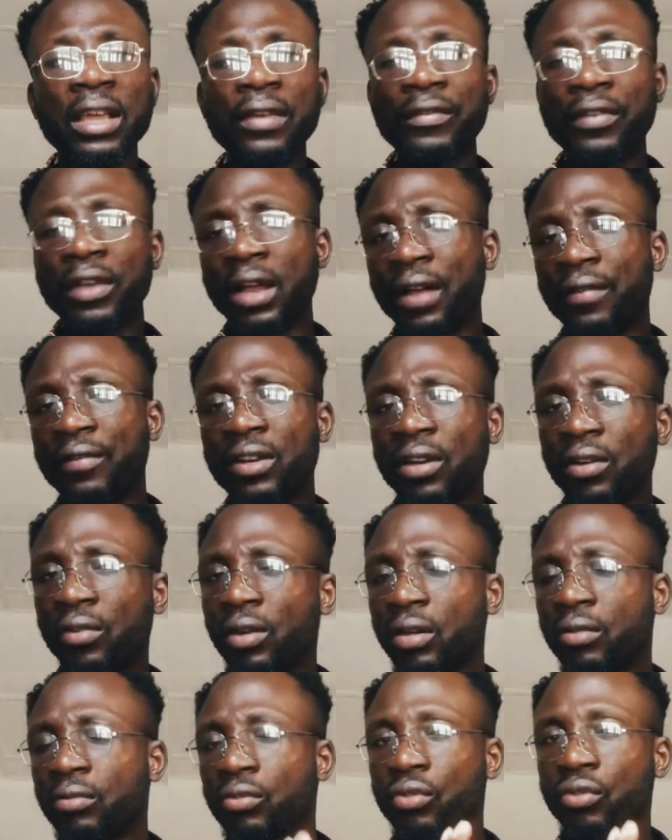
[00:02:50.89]
If you're having
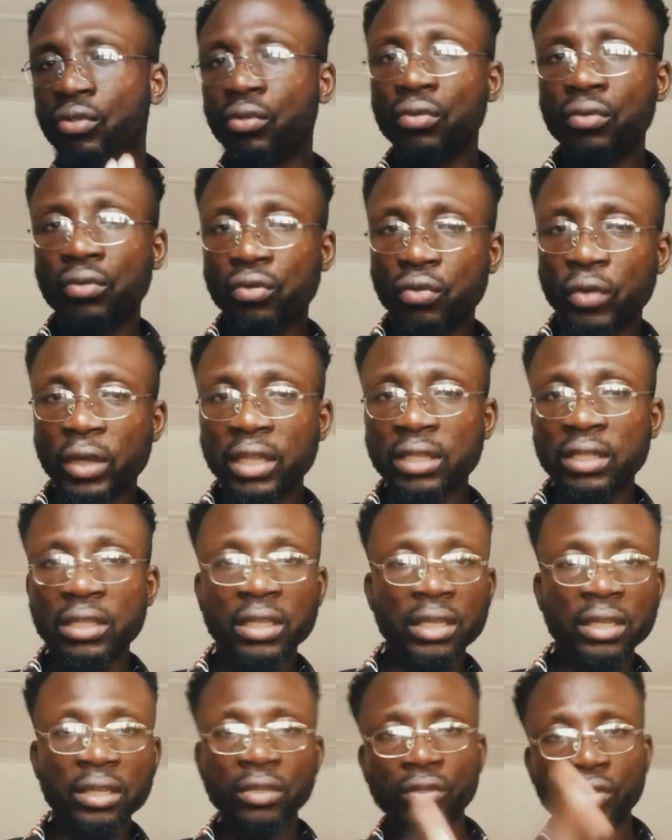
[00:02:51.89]
around
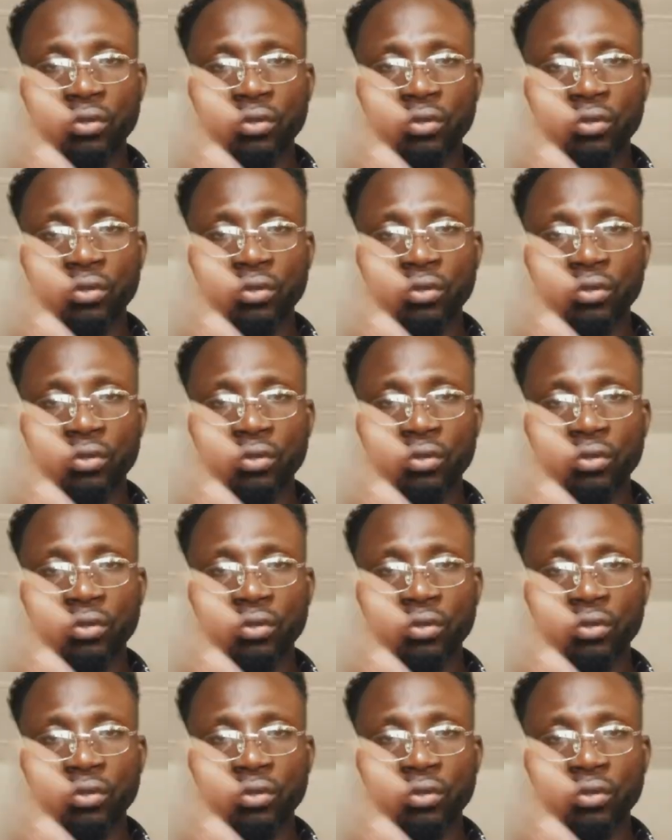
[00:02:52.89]
220,